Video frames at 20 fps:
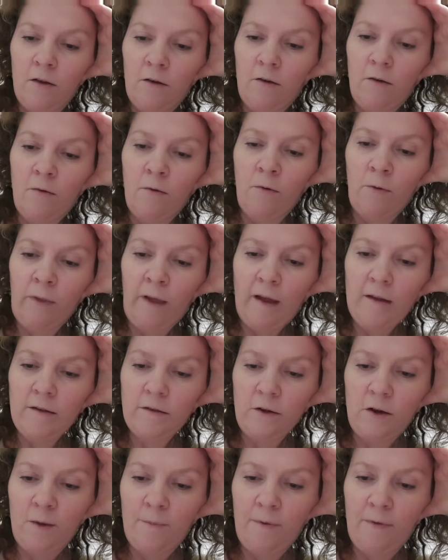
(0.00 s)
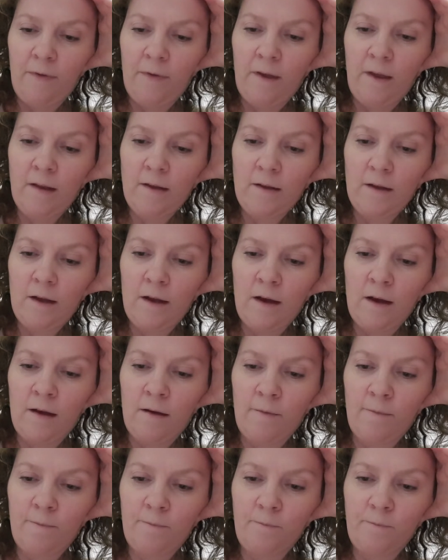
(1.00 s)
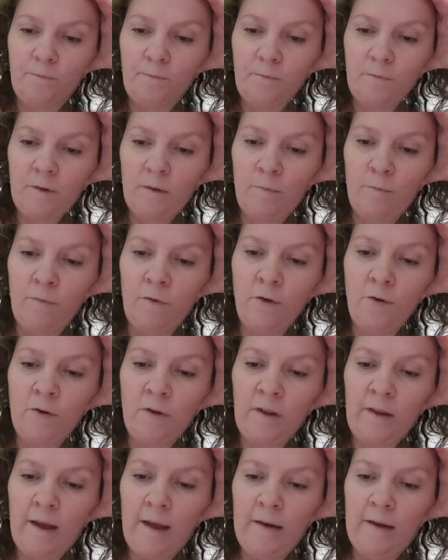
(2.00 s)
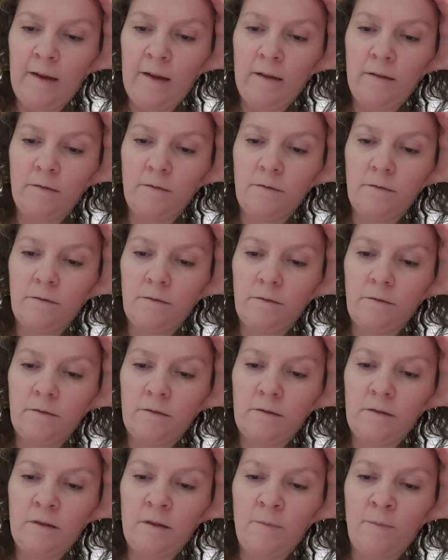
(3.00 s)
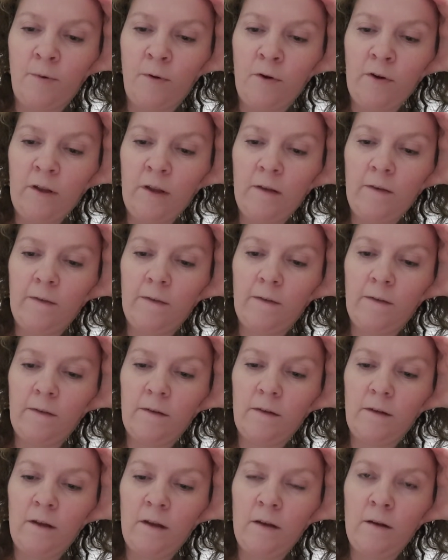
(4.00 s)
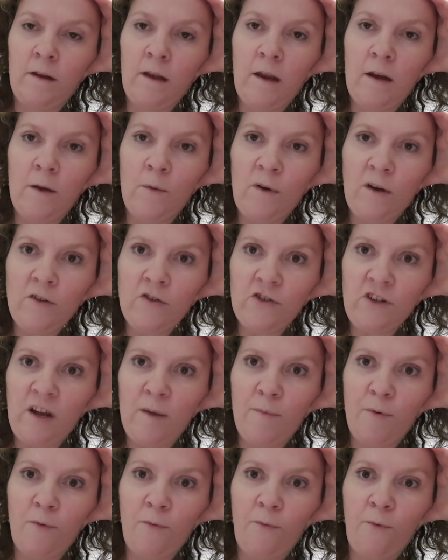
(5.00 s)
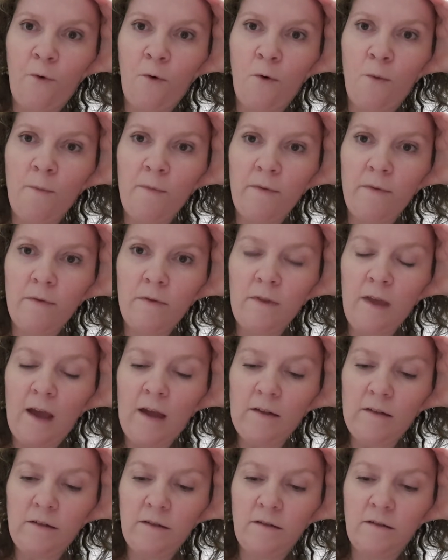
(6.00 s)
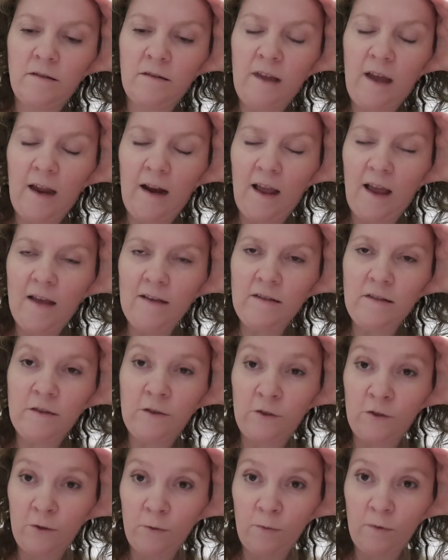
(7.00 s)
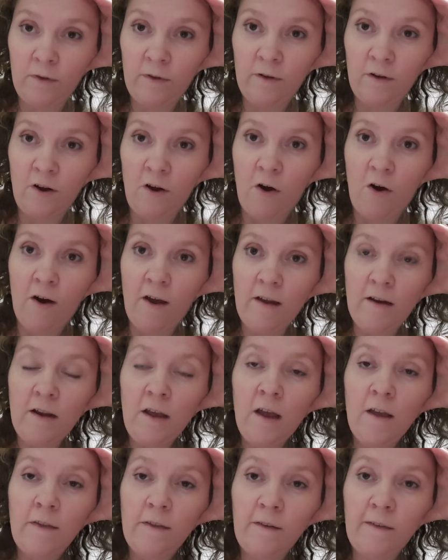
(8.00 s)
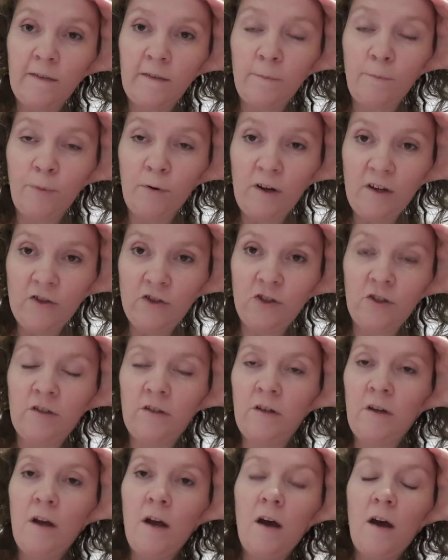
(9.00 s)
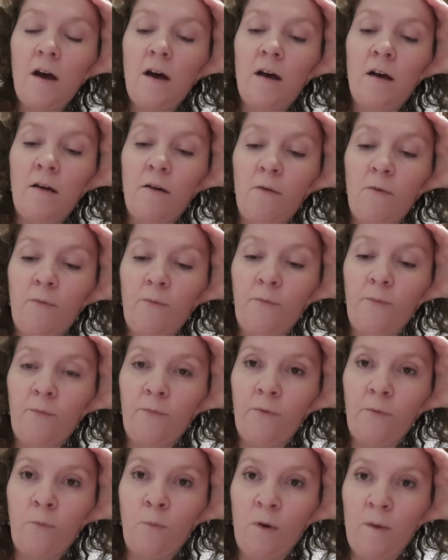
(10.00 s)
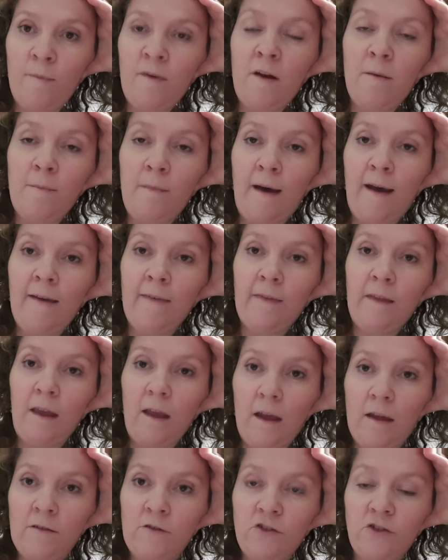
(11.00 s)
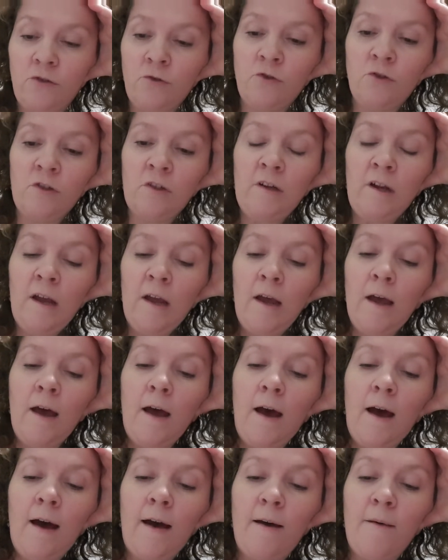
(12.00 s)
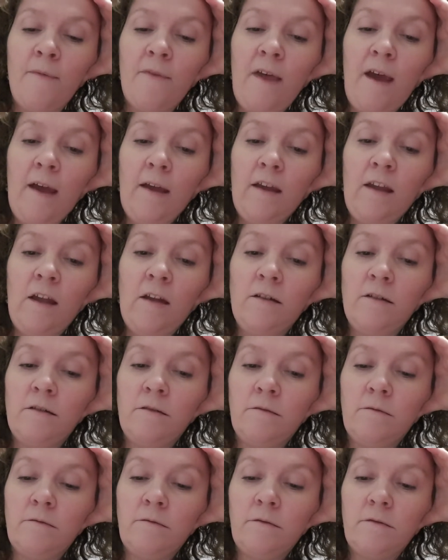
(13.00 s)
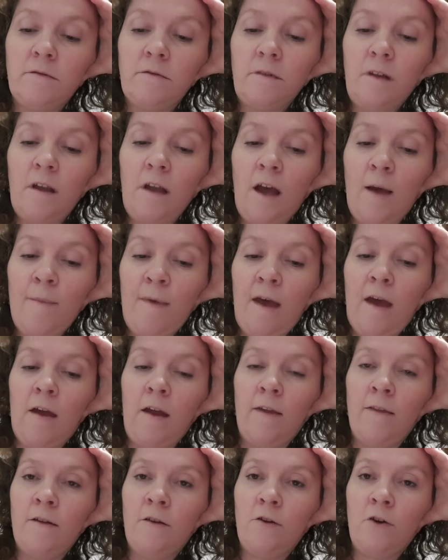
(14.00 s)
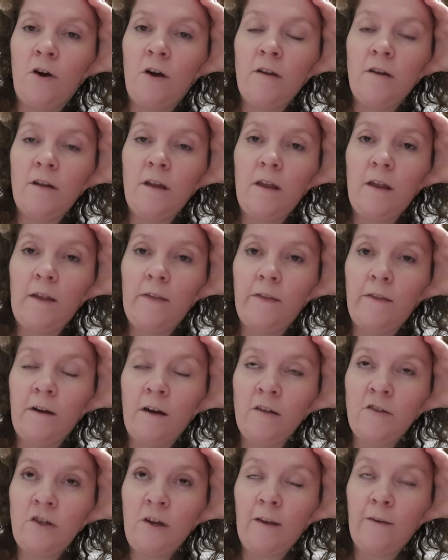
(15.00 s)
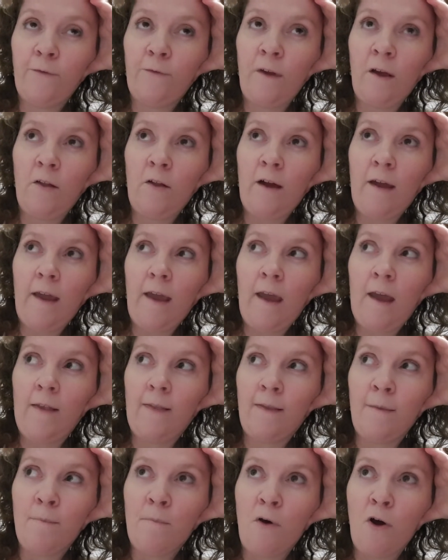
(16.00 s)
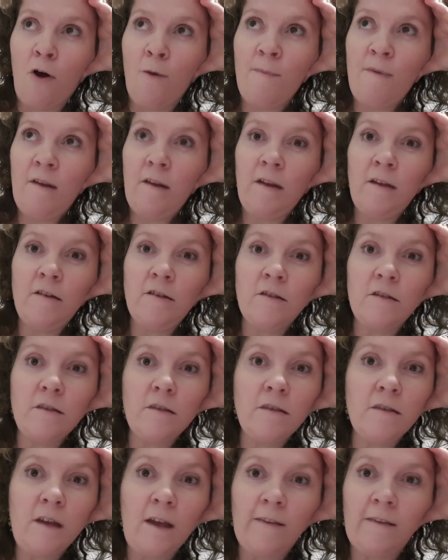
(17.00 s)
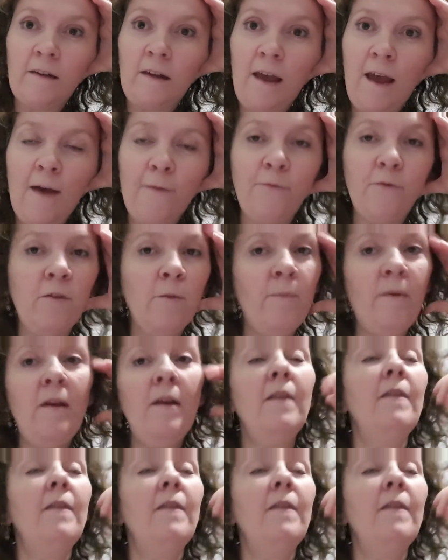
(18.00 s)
all that type of thing, mutilating the bodies in any way, shape, or form. That has to do with the nine, the suppression of women mainly and children. That can come out in the nine. I just feel like at the moment it just doesn't have to be